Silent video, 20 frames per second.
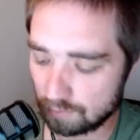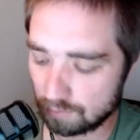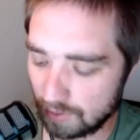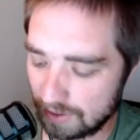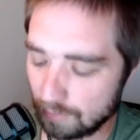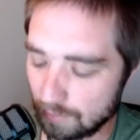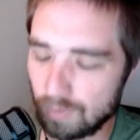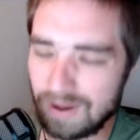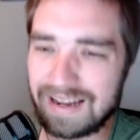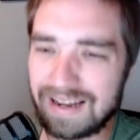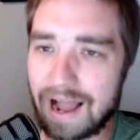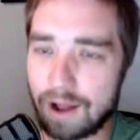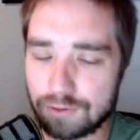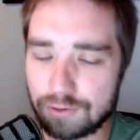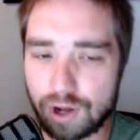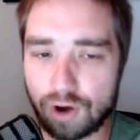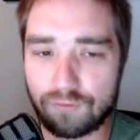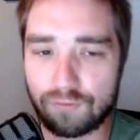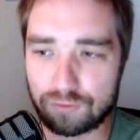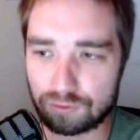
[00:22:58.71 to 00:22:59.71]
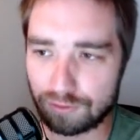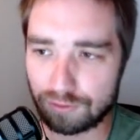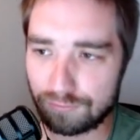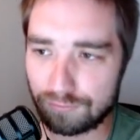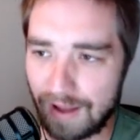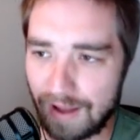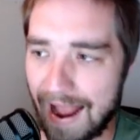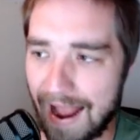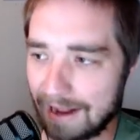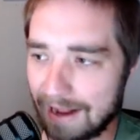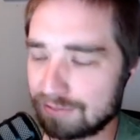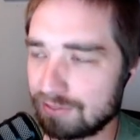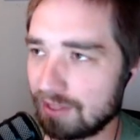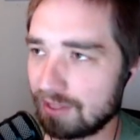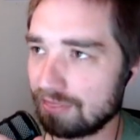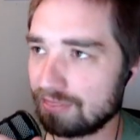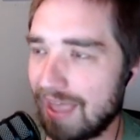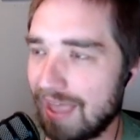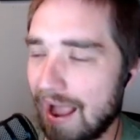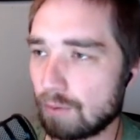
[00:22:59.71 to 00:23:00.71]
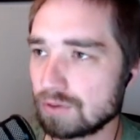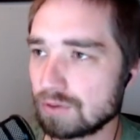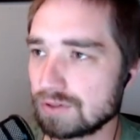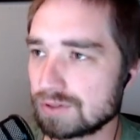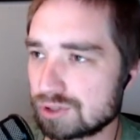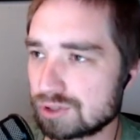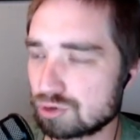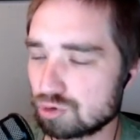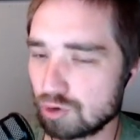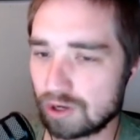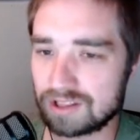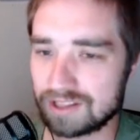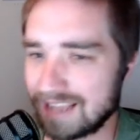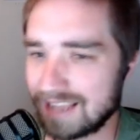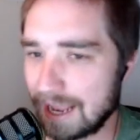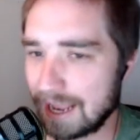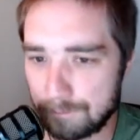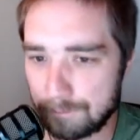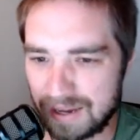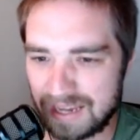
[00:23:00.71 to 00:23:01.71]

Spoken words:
we now know for a fact that was strictly a